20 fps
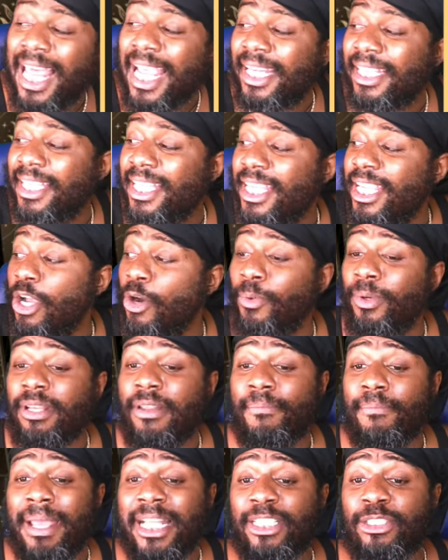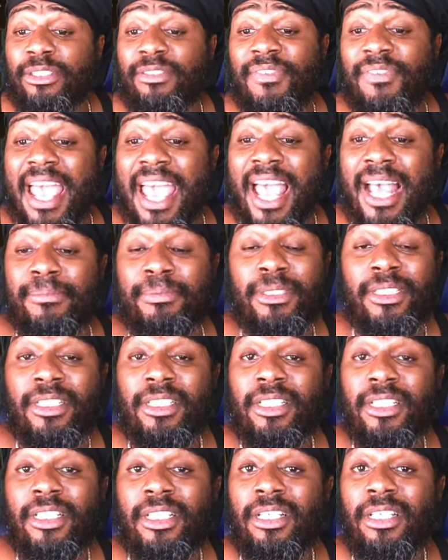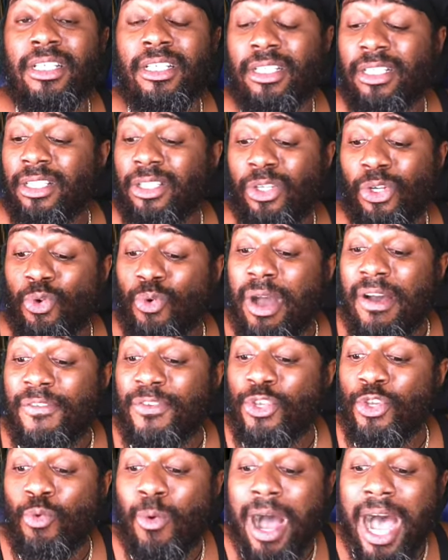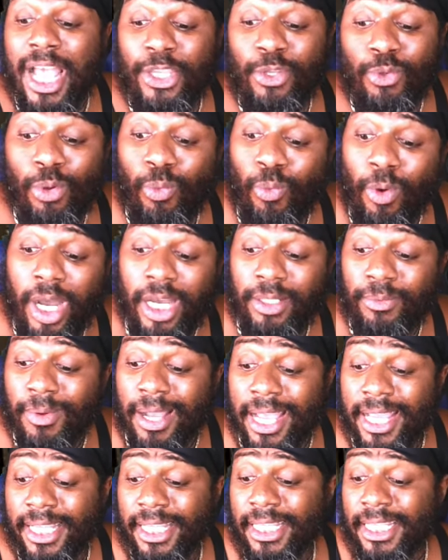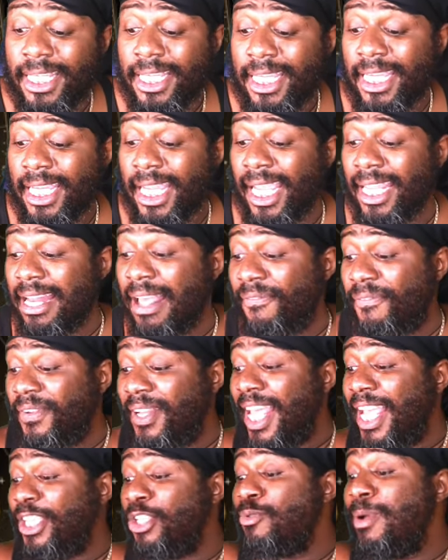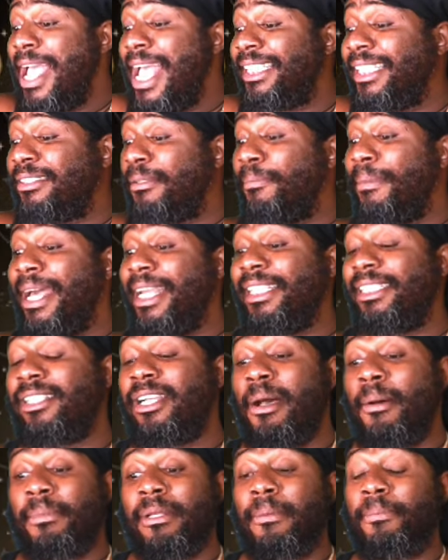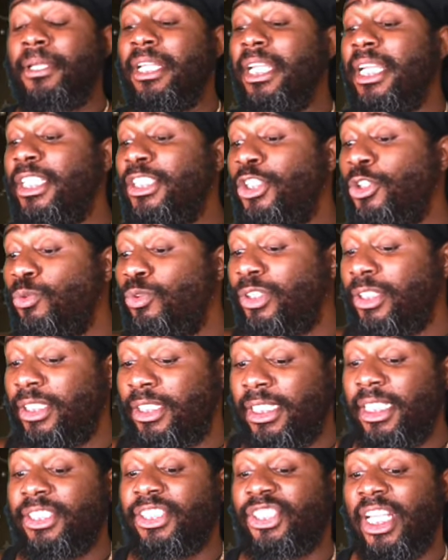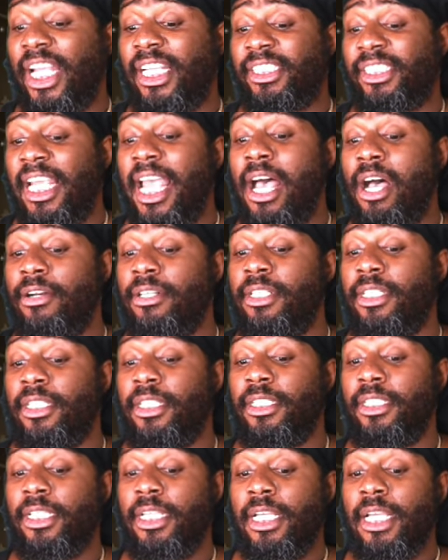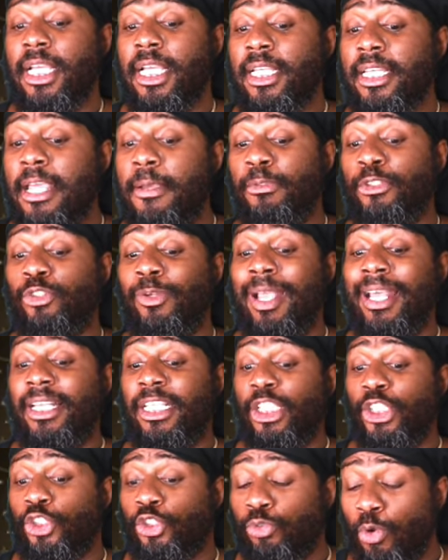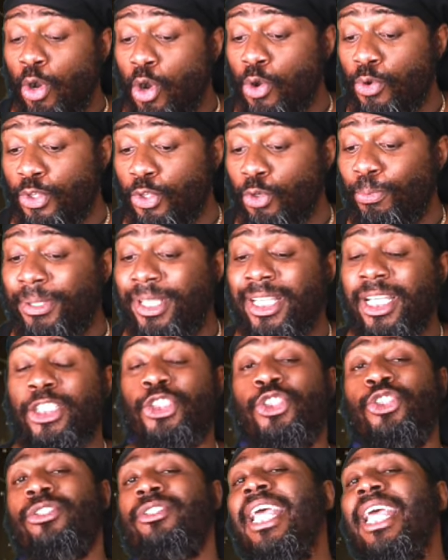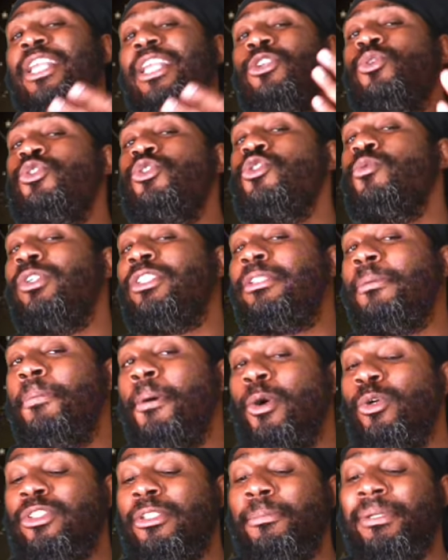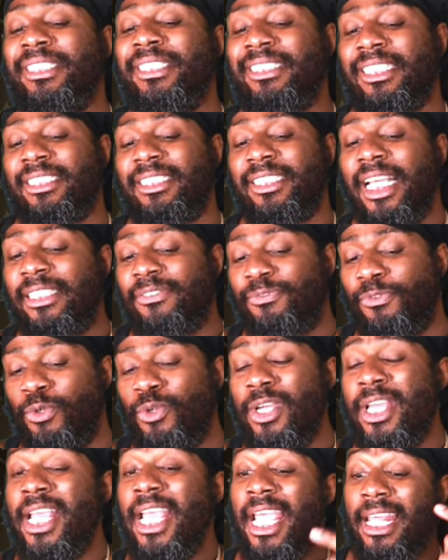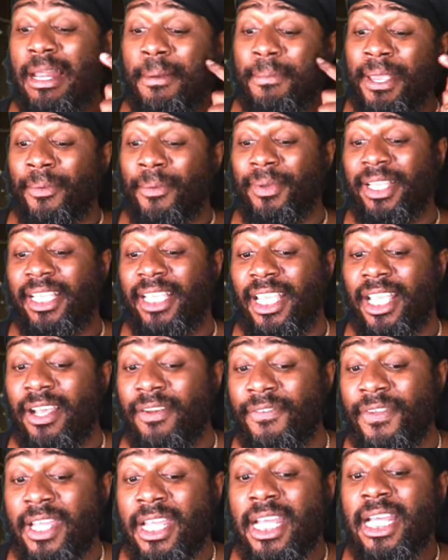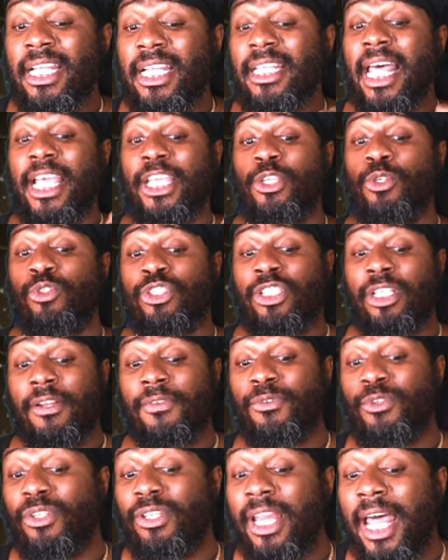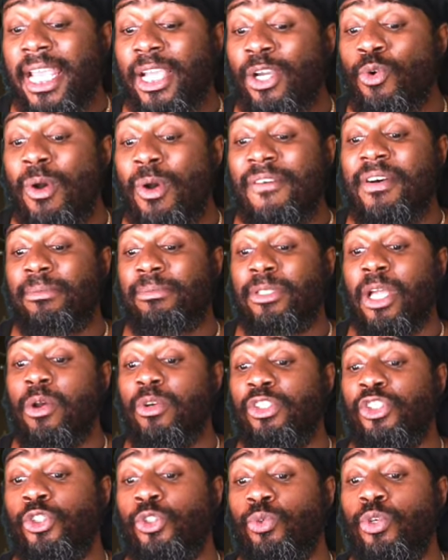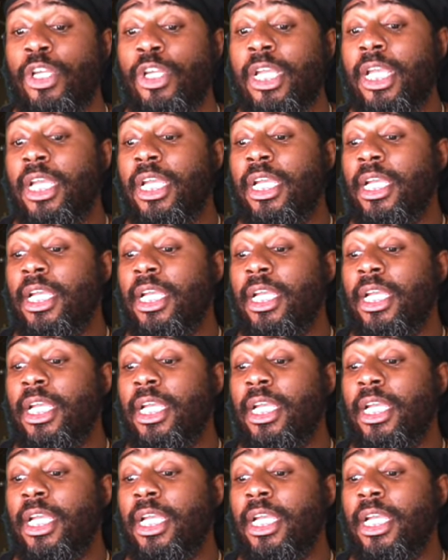me like Neo in the Matrix vibes. Whoever you are, you the one, right? And I feel like you had somebody coming up against you since childhood. They were trying to control you because they knew you were supposed to be successful, and I'm hearing gift. Like, you should have, like, whoever I'm talking to,